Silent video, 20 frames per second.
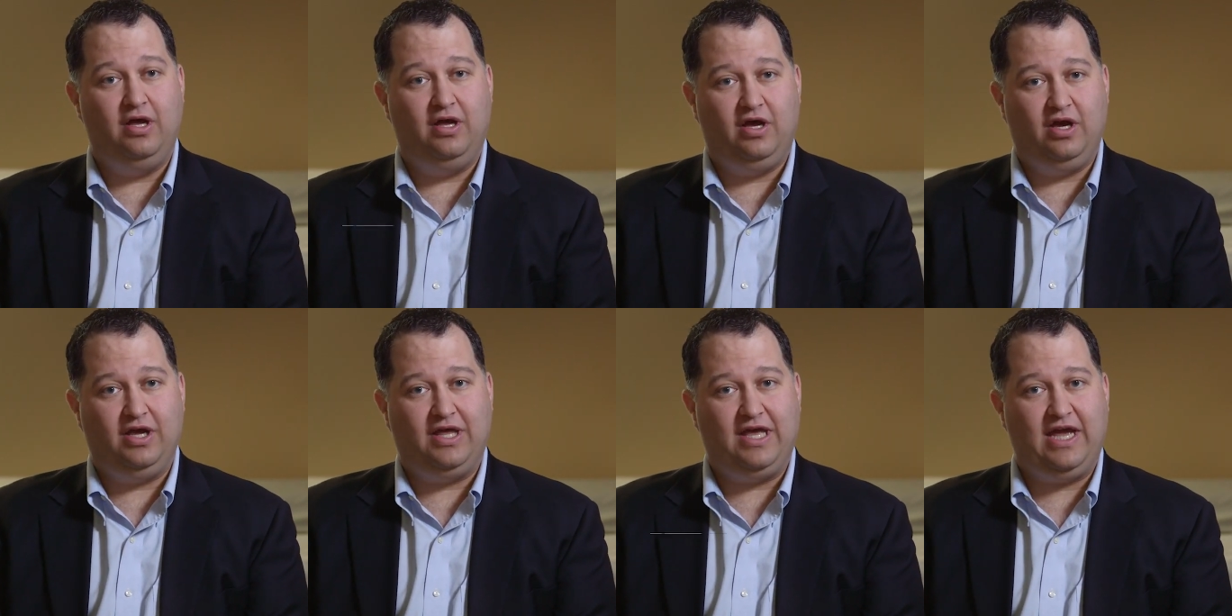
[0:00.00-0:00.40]

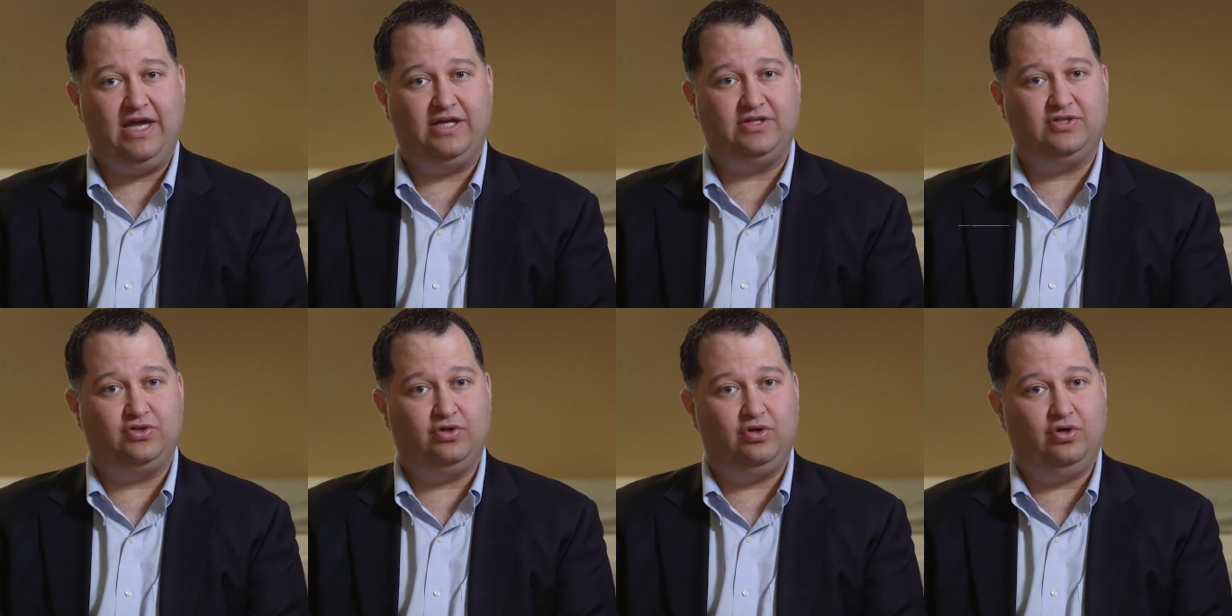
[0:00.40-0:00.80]
a
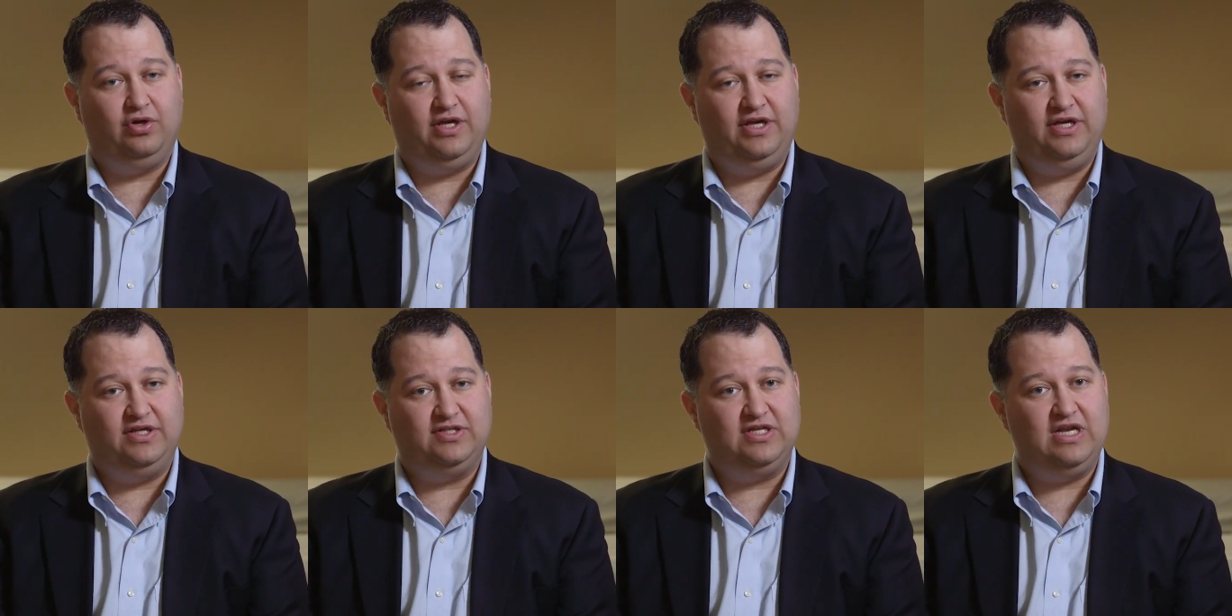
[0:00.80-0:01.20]
cancer
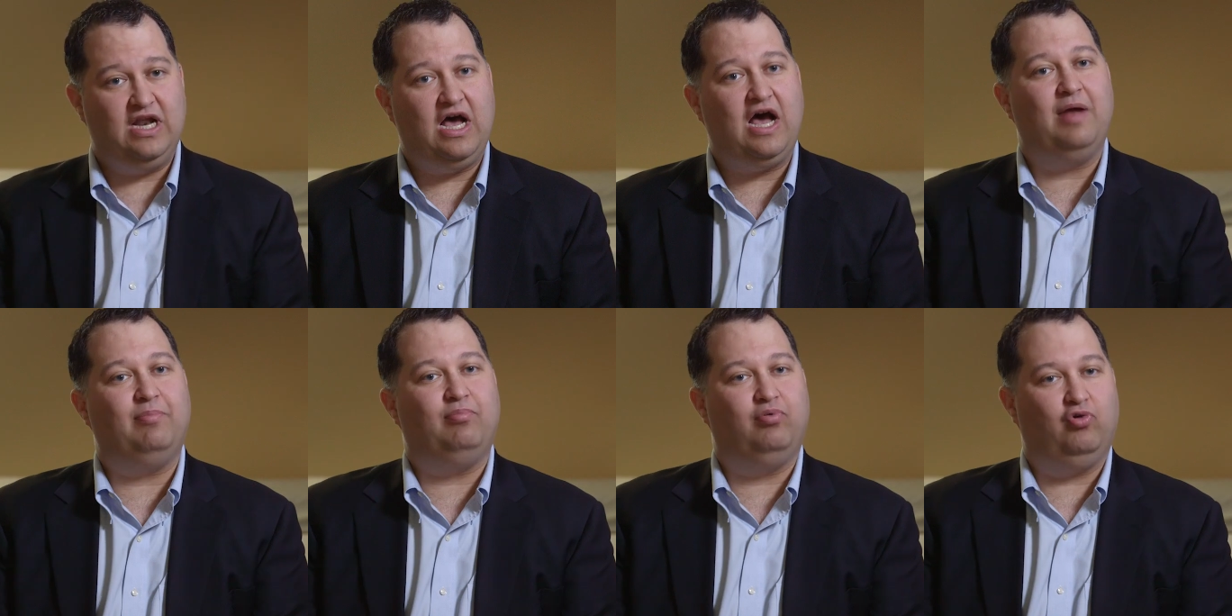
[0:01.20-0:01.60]
is
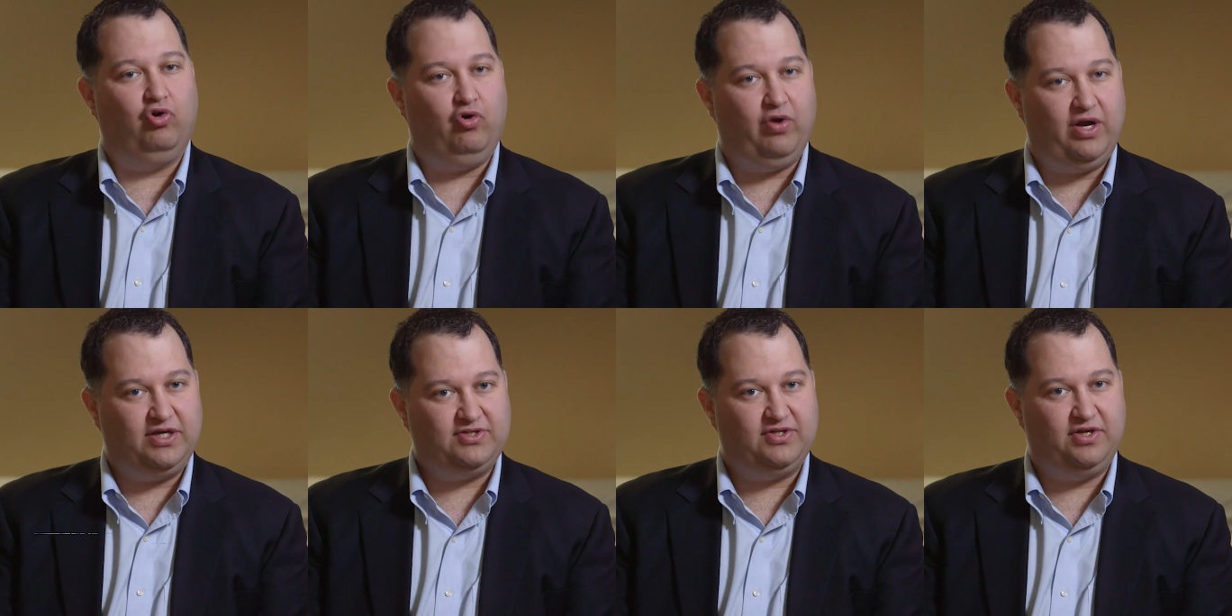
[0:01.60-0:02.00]
not
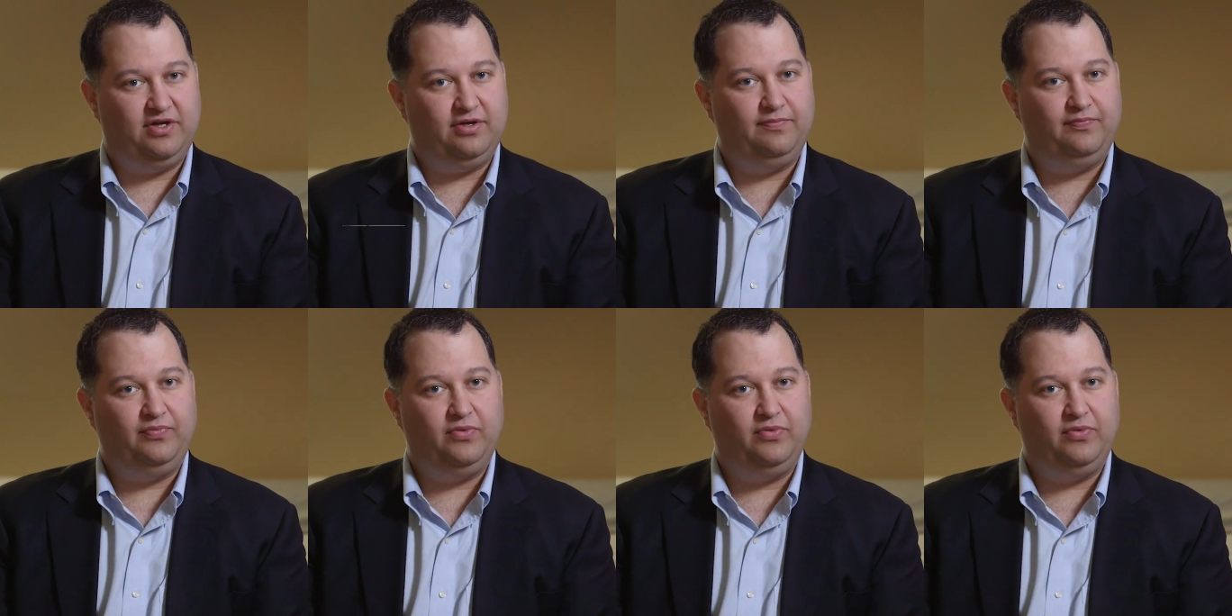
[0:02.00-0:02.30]
progressing.